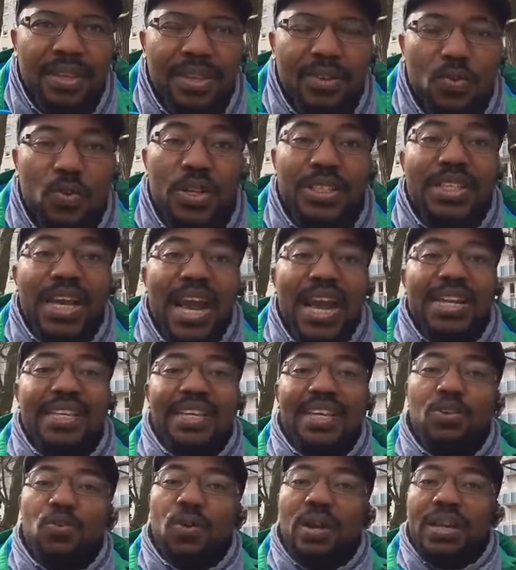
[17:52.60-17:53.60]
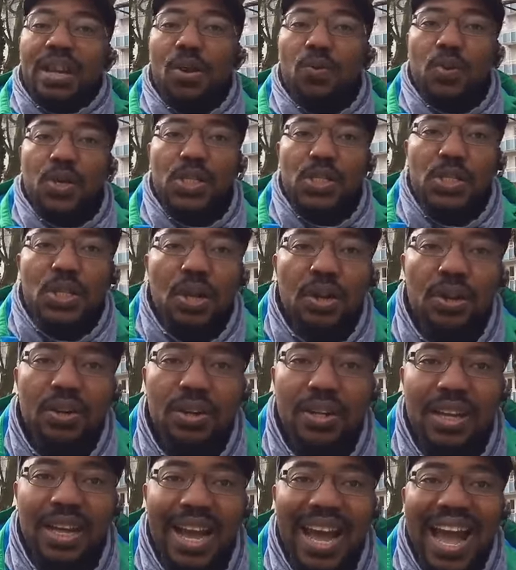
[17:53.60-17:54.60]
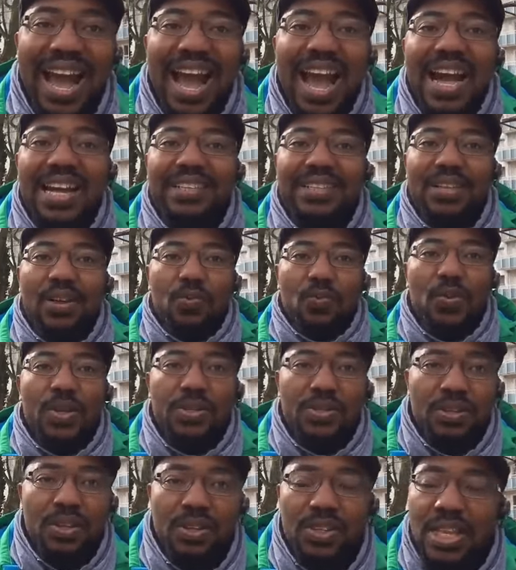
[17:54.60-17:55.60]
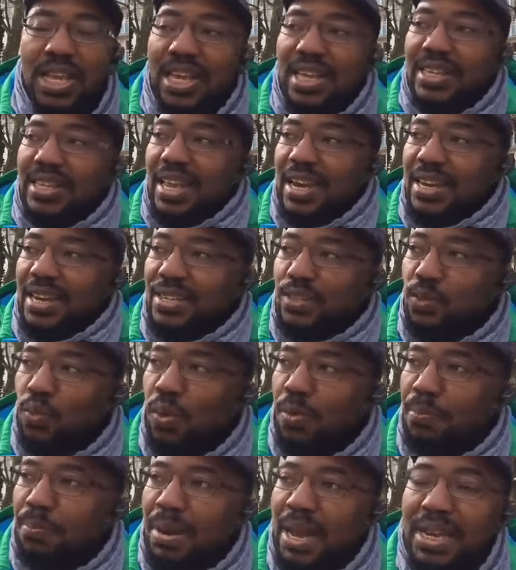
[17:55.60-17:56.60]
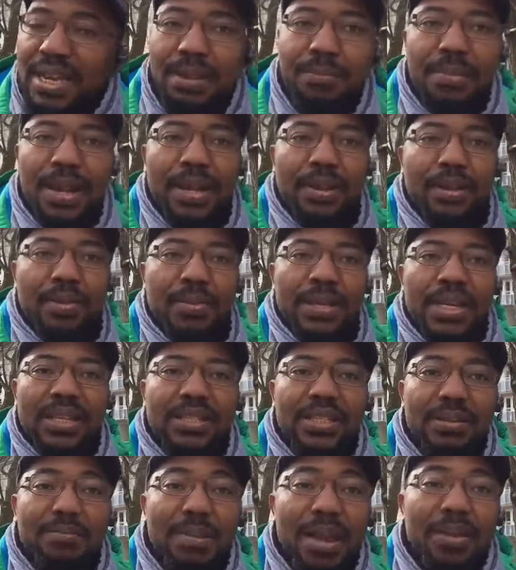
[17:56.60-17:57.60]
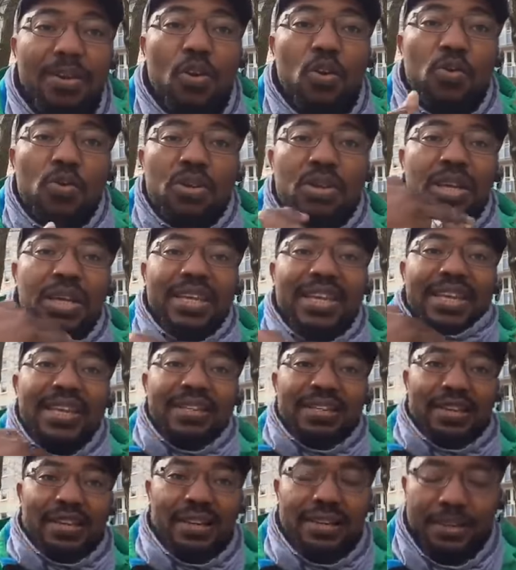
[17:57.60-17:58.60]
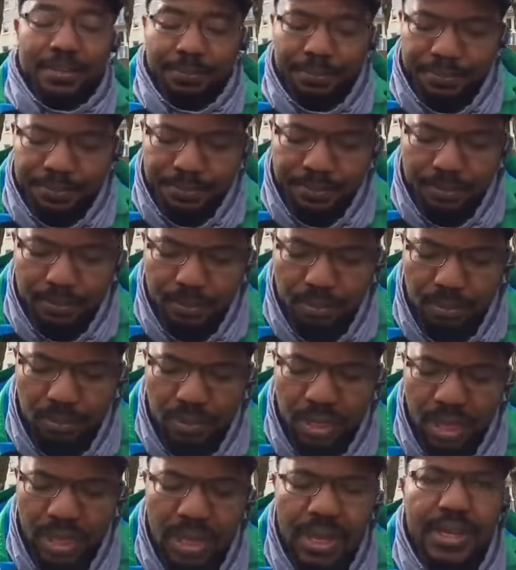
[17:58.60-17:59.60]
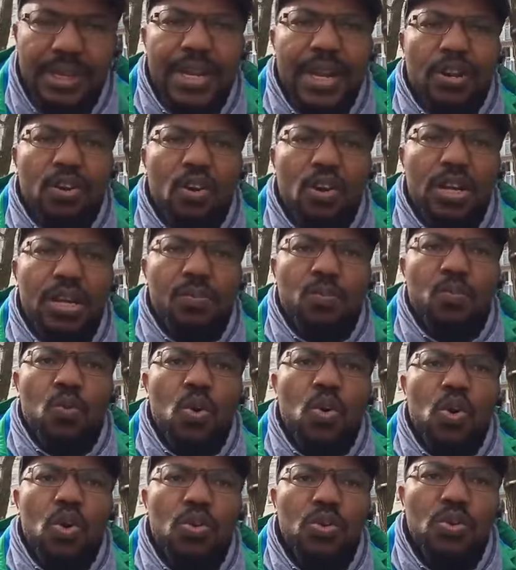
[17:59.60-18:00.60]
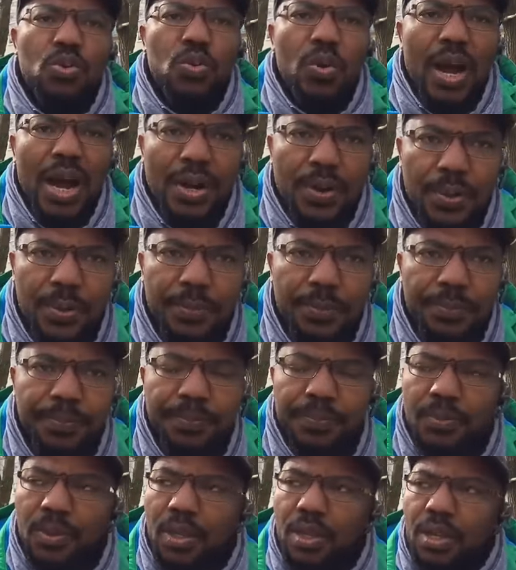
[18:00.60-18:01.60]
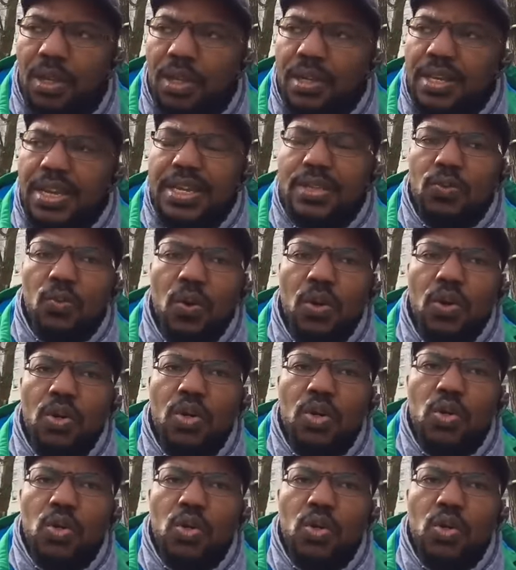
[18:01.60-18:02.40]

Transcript: which I did when I was young. I asked them questions. There is one man in my community, my own kindred. They call him Mokoru Duago. This Mokoru